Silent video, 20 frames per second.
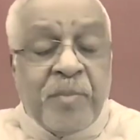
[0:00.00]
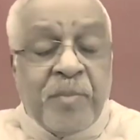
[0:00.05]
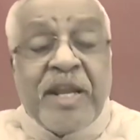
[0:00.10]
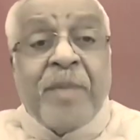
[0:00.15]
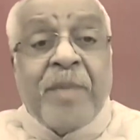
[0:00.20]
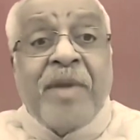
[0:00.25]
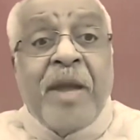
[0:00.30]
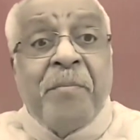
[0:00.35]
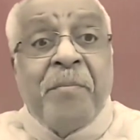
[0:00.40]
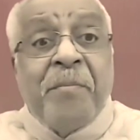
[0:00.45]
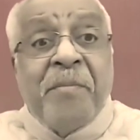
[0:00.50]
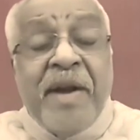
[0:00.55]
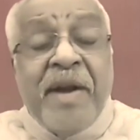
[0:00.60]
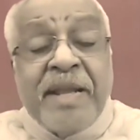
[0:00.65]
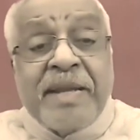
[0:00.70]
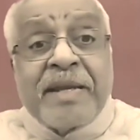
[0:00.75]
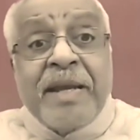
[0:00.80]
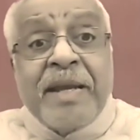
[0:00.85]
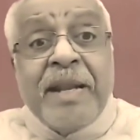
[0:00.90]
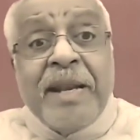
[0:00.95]
became a
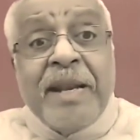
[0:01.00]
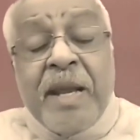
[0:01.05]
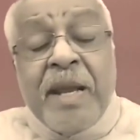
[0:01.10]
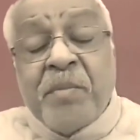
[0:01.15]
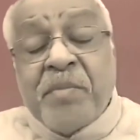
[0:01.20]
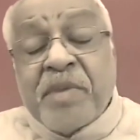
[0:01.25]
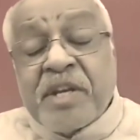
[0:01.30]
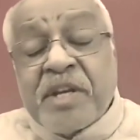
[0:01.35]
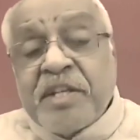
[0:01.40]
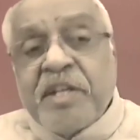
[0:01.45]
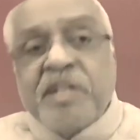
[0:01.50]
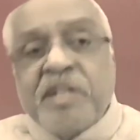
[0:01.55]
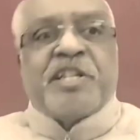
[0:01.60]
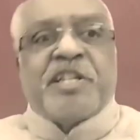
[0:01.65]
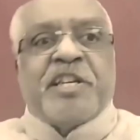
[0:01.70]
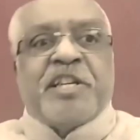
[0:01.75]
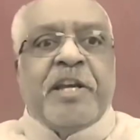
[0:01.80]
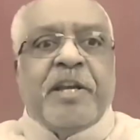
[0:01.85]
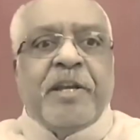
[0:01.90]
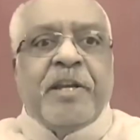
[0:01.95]
medical
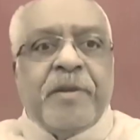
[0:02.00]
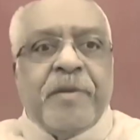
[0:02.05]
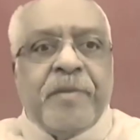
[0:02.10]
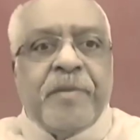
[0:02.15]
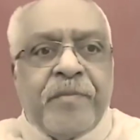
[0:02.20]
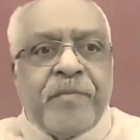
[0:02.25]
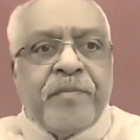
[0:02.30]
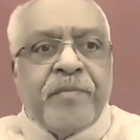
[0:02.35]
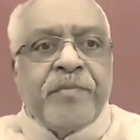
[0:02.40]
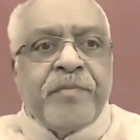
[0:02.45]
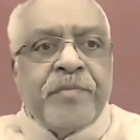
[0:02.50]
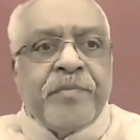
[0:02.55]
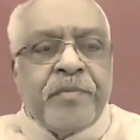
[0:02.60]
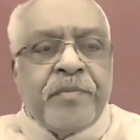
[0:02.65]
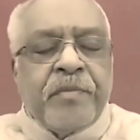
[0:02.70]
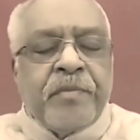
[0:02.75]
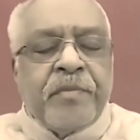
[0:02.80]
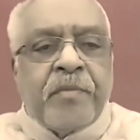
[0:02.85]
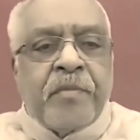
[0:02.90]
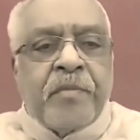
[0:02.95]
emergency.
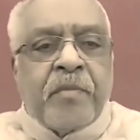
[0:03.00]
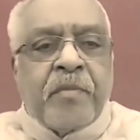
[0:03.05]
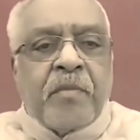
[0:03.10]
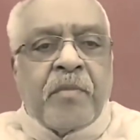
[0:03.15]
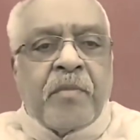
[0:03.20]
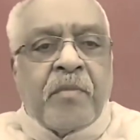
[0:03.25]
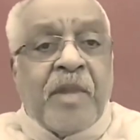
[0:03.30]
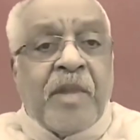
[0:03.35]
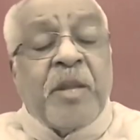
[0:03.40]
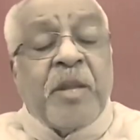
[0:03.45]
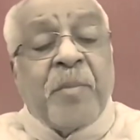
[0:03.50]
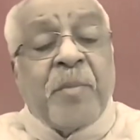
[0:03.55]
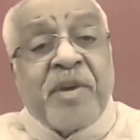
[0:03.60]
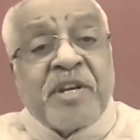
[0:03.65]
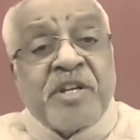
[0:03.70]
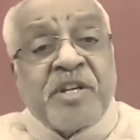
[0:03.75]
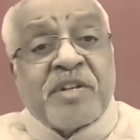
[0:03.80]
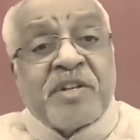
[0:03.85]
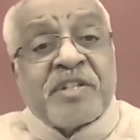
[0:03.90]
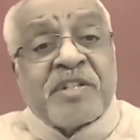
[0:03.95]
And the
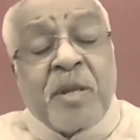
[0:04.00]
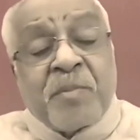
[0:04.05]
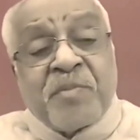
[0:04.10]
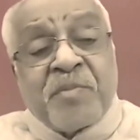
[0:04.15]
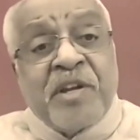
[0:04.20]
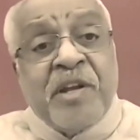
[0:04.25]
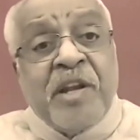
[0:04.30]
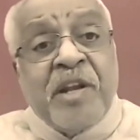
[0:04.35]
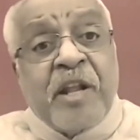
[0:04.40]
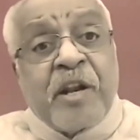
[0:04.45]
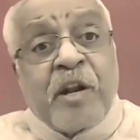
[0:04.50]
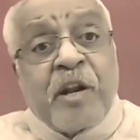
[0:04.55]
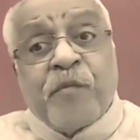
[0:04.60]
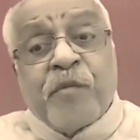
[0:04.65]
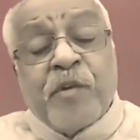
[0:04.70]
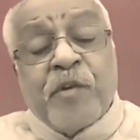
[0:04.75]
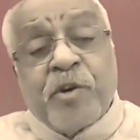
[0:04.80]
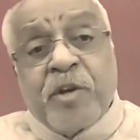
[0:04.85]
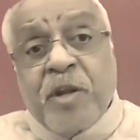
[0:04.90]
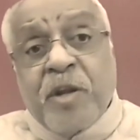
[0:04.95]
patient was subsequently
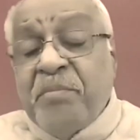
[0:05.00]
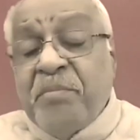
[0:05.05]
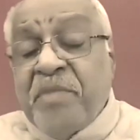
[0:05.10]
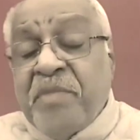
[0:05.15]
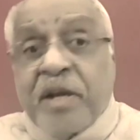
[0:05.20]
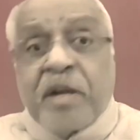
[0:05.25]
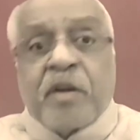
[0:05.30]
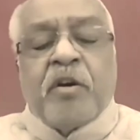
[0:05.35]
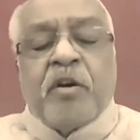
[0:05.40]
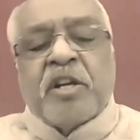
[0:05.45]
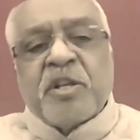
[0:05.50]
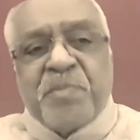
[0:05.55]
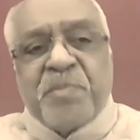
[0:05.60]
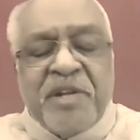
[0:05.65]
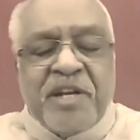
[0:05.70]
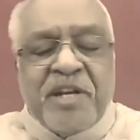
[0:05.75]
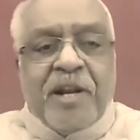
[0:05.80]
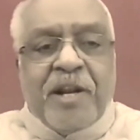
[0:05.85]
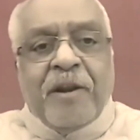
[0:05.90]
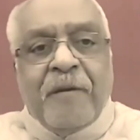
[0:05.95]
referred to a bigger
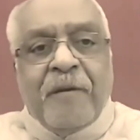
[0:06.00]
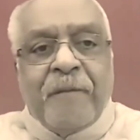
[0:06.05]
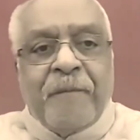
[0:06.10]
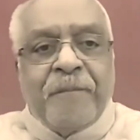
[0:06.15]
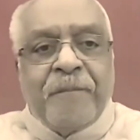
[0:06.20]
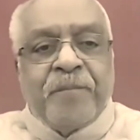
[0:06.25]
hospital.